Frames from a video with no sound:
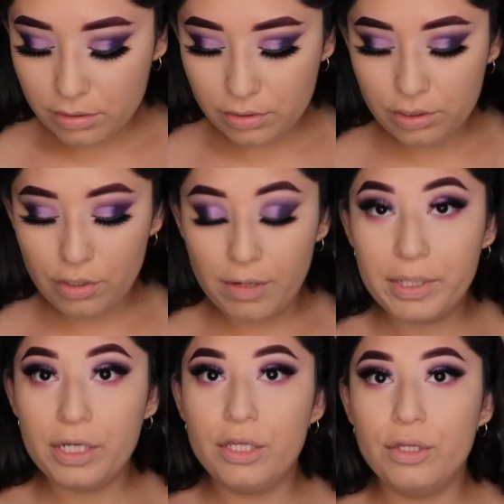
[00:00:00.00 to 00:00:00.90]
So I'm
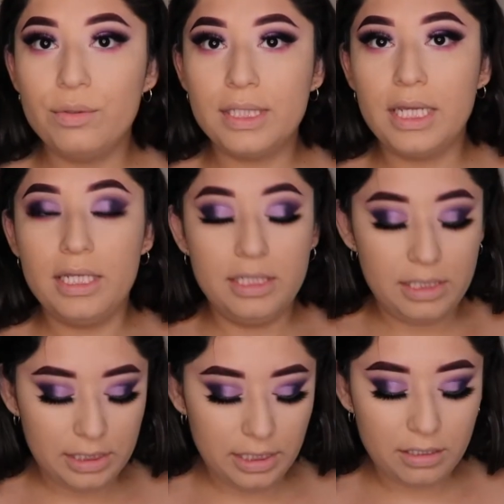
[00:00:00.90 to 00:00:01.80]
gonna use a
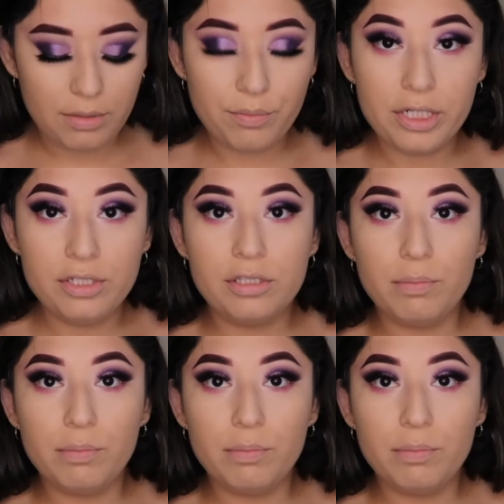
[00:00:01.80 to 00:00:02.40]
detailing brush, it's a